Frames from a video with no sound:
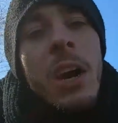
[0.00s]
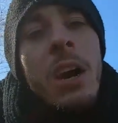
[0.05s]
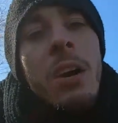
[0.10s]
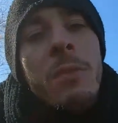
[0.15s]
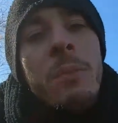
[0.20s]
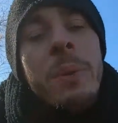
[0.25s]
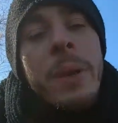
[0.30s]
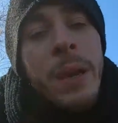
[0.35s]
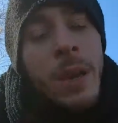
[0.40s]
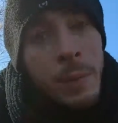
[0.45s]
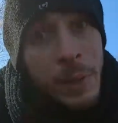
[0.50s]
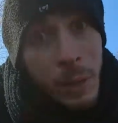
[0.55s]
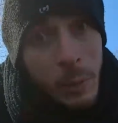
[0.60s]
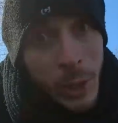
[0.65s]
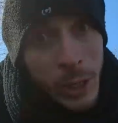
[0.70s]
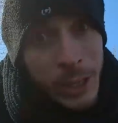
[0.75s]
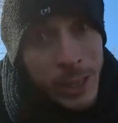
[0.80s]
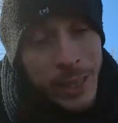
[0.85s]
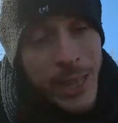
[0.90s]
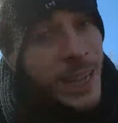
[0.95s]
of becoming
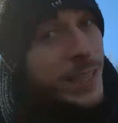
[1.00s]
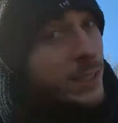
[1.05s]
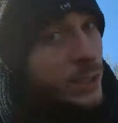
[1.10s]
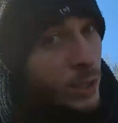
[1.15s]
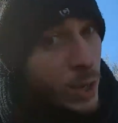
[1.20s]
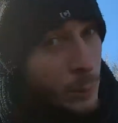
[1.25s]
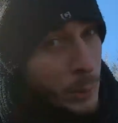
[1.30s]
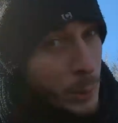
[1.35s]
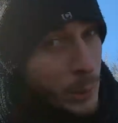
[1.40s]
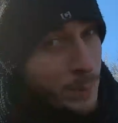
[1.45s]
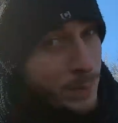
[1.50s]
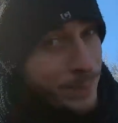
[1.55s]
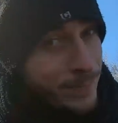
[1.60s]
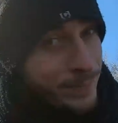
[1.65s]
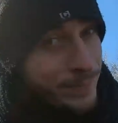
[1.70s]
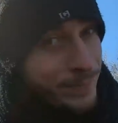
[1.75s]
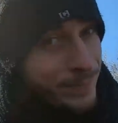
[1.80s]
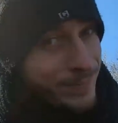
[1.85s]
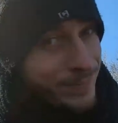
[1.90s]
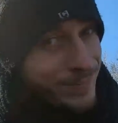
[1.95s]
one. That's an option.
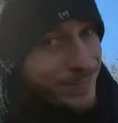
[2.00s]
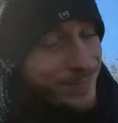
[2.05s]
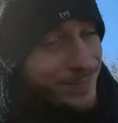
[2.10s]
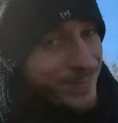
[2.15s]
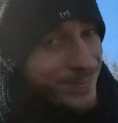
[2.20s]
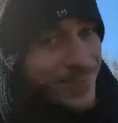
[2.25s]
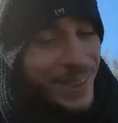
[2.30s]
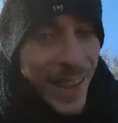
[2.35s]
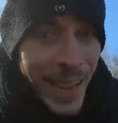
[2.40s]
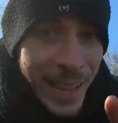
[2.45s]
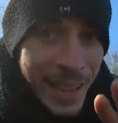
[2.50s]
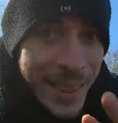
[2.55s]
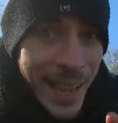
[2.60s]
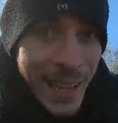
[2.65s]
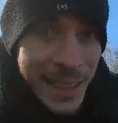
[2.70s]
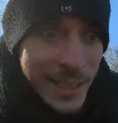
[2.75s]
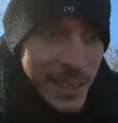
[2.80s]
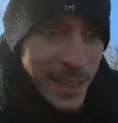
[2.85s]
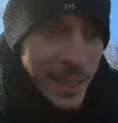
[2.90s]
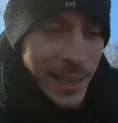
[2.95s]
And
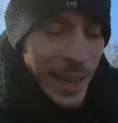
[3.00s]
that's